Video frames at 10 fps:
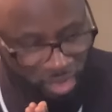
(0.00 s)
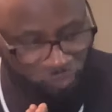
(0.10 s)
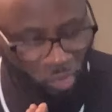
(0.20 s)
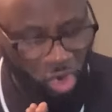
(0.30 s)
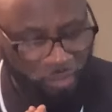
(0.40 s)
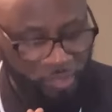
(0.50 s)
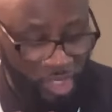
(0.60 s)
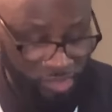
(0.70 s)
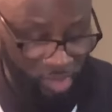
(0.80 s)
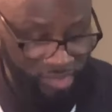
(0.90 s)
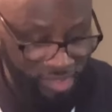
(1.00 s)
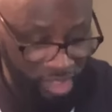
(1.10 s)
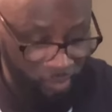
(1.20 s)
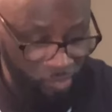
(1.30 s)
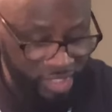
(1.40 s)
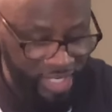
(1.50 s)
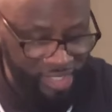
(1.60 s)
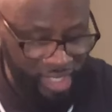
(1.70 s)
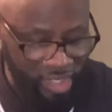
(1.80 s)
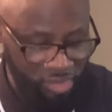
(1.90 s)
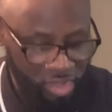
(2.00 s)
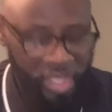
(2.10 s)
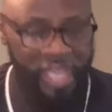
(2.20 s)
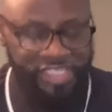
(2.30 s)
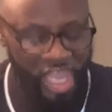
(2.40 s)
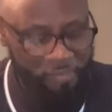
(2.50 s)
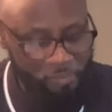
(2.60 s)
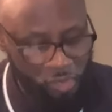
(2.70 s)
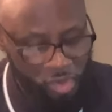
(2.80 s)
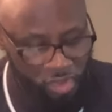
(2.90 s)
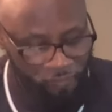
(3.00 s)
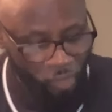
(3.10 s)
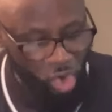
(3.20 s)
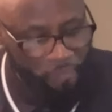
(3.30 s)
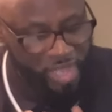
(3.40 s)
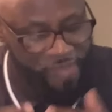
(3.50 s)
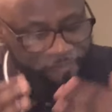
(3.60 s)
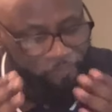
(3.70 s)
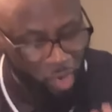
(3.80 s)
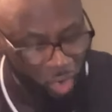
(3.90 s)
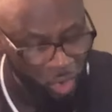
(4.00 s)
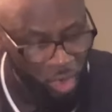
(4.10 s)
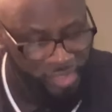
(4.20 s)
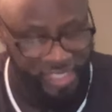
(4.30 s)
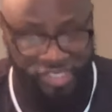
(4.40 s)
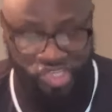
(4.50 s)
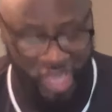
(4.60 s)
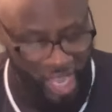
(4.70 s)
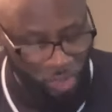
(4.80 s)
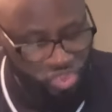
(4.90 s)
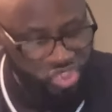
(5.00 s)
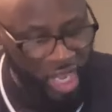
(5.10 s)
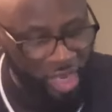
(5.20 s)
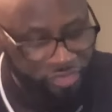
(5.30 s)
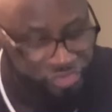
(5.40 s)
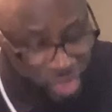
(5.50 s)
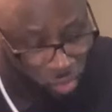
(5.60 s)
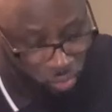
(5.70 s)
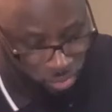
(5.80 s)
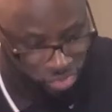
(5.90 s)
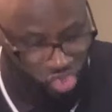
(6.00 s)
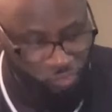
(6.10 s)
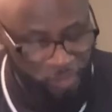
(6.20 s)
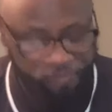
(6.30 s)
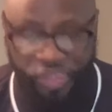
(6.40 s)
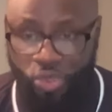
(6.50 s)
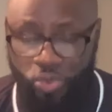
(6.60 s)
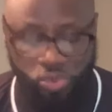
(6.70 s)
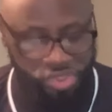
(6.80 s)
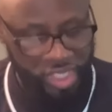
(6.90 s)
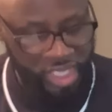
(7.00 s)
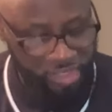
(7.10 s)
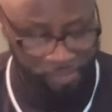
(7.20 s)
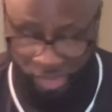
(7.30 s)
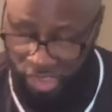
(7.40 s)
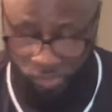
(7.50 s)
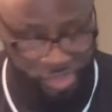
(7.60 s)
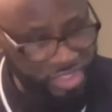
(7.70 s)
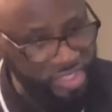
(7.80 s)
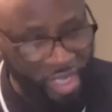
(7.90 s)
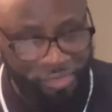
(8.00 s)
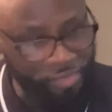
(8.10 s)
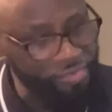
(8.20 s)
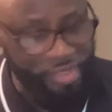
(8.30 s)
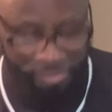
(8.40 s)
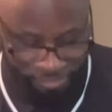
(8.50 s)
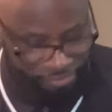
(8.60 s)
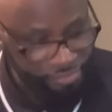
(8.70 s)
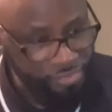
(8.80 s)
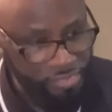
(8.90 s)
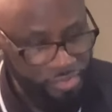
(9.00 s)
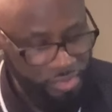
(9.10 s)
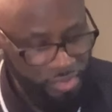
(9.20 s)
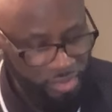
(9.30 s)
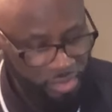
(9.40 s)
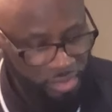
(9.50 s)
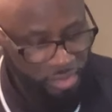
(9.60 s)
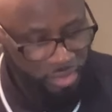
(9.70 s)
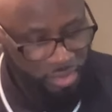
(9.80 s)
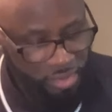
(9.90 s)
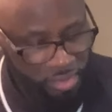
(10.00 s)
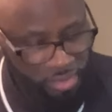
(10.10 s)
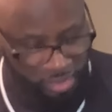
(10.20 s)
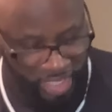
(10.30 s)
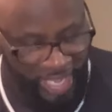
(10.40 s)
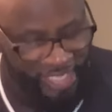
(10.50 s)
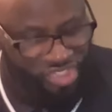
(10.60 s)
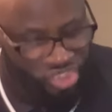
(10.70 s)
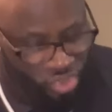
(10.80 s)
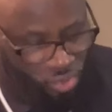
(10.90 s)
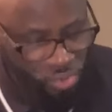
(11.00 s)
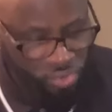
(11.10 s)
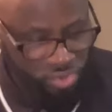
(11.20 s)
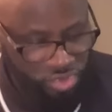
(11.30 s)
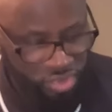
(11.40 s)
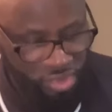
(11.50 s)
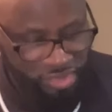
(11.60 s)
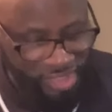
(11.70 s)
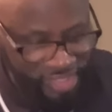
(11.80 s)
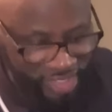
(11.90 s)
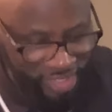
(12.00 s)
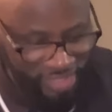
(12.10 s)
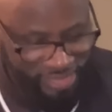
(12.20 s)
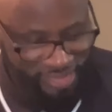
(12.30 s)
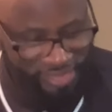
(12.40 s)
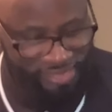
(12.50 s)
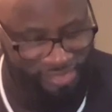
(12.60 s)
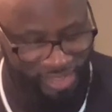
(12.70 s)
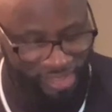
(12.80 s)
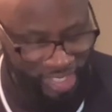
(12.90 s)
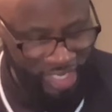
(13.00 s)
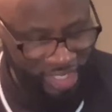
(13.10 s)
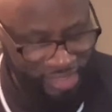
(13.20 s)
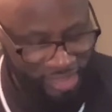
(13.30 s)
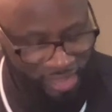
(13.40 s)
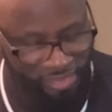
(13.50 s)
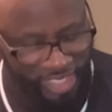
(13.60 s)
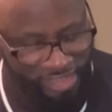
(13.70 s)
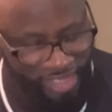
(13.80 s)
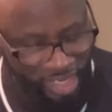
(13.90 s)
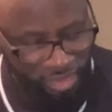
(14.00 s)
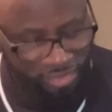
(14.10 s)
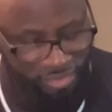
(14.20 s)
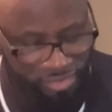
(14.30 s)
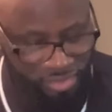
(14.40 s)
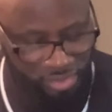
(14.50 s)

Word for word: for other word, no, I'm gonna read that again. He said, For before the child shall know to refuse evil. In other words, the child don't know. Come on, Pastor. Teach it. And choose Teach the good, the land that thou